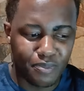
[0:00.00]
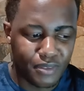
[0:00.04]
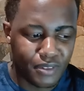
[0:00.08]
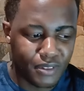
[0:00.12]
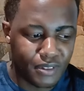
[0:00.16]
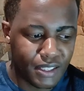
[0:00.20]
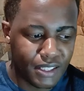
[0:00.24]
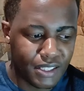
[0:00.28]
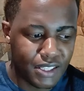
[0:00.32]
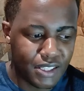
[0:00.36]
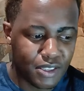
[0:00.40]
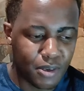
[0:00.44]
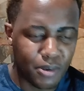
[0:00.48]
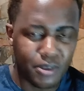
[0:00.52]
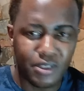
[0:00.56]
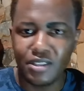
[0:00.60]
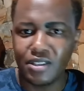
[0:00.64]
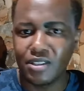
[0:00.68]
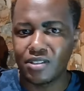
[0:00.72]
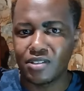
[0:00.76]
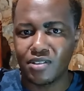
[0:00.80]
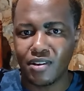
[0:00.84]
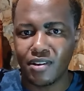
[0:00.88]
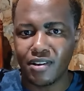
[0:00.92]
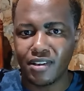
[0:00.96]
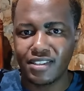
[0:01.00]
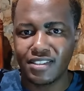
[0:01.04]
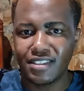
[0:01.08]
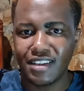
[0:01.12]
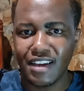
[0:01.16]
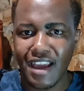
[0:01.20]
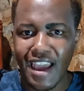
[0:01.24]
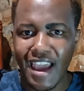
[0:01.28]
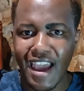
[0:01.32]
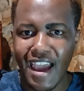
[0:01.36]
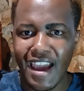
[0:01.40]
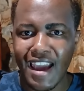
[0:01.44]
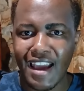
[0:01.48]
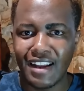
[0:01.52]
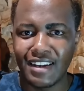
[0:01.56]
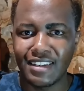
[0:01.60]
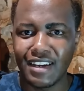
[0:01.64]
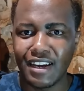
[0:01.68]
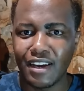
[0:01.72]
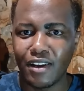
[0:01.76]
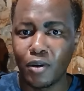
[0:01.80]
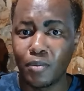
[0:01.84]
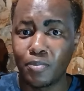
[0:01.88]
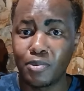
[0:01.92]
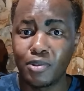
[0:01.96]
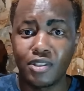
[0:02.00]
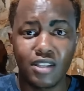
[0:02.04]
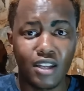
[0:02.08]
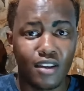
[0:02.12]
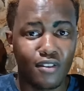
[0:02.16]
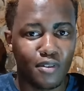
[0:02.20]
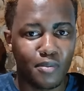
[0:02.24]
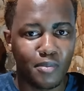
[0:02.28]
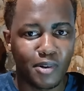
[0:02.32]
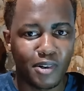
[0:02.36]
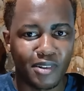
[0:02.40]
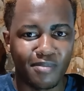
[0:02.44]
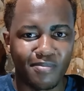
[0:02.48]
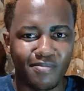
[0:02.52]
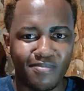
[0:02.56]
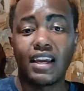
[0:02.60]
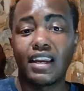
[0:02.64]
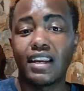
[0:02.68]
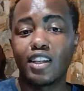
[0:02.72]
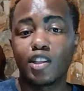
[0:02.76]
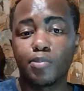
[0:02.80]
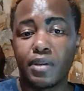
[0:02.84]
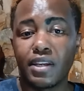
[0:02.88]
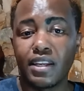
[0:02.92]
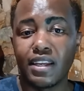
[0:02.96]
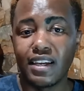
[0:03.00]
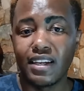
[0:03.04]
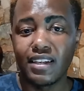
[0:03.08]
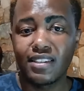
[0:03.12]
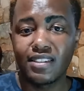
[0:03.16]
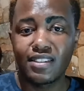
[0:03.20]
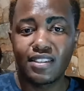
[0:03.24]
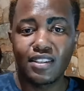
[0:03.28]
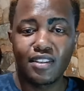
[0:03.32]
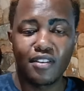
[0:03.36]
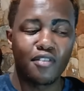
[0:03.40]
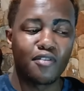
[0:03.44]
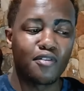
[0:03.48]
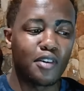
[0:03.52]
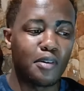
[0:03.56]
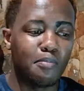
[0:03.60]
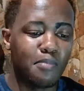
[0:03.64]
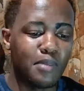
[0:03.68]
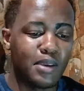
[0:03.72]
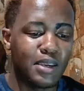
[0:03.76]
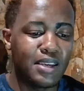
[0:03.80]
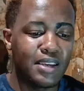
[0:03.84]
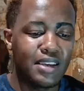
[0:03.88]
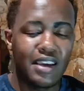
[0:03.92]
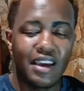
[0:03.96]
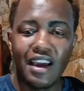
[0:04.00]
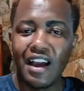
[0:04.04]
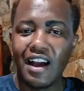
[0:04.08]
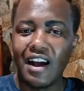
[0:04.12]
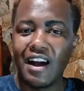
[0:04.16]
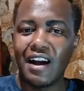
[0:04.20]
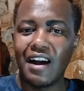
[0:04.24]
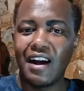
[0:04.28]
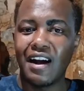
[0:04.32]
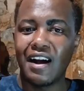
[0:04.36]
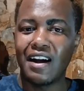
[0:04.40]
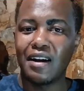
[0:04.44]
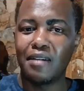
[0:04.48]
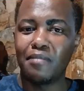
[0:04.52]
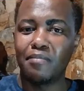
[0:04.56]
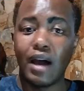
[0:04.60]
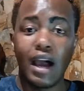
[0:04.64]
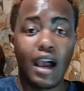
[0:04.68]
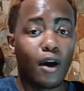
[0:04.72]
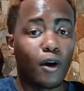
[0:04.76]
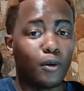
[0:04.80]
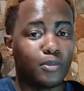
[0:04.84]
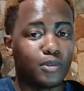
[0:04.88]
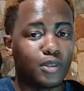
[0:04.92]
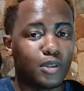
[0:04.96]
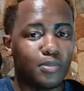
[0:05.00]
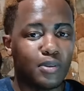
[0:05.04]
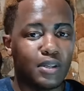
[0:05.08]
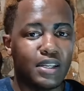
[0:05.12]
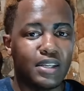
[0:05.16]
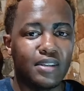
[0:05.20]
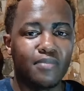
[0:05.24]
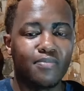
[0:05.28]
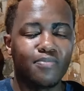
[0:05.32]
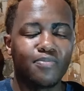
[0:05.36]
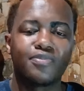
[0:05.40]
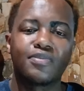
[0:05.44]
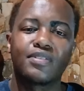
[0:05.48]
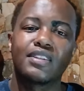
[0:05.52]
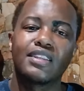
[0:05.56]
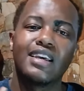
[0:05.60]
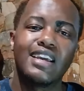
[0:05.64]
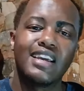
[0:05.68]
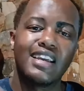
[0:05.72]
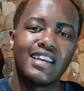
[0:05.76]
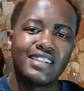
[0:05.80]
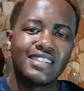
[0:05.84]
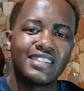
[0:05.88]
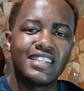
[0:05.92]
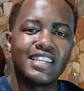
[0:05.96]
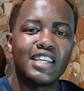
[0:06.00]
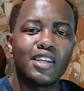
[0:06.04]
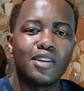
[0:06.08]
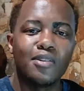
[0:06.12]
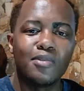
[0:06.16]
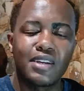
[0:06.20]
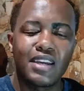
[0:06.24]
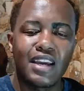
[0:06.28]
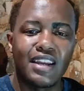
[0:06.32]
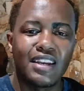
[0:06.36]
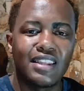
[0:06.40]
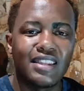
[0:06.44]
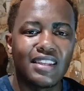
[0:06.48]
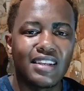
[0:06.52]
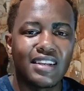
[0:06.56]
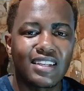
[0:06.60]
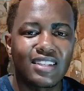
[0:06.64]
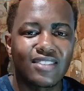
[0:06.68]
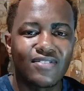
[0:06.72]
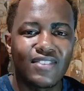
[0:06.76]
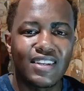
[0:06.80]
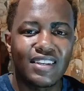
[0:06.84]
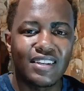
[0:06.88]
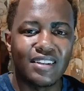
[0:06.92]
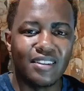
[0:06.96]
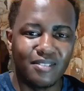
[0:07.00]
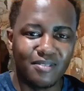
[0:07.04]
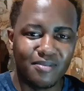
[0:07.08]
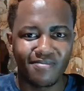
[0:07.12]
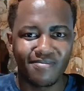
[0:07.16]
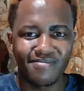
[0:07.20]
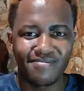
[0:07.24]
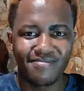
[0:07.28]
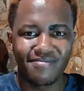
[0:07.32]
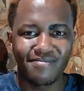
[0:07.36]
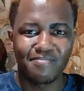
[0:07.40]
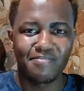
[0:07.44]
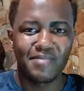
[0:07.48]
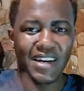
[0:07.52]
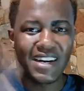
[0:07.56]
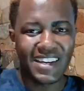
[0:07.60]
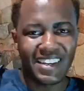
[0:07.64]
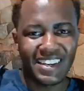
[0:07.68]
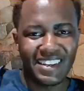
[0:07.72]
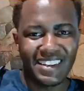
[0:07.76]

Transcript: This is only the start, and I hope you stay for more. That has been it from me. I hope to be seeing you again in the next video. Bye.